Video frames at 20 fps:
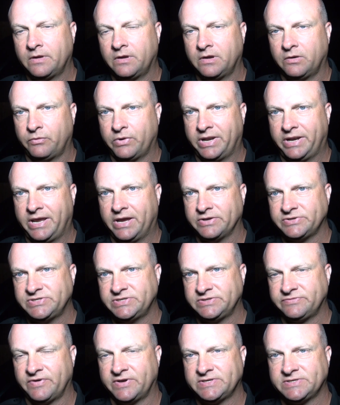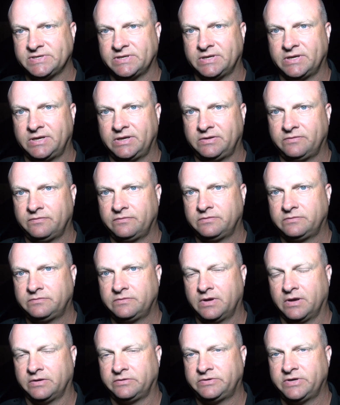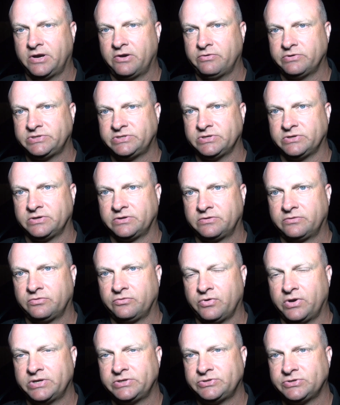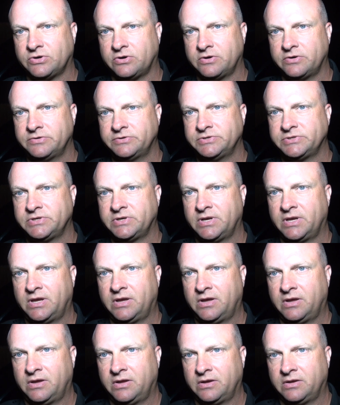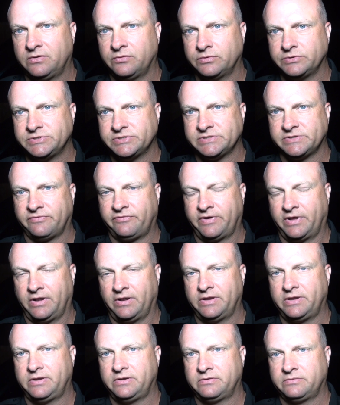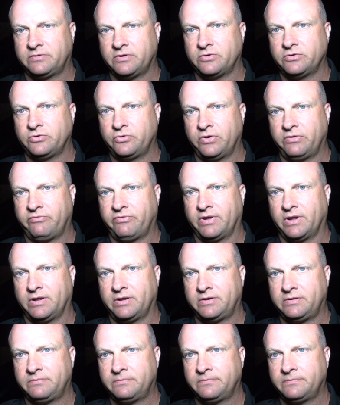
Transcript: Uh, right now she's facing a, a terroristic threat charge, which is a felony, third degree felony.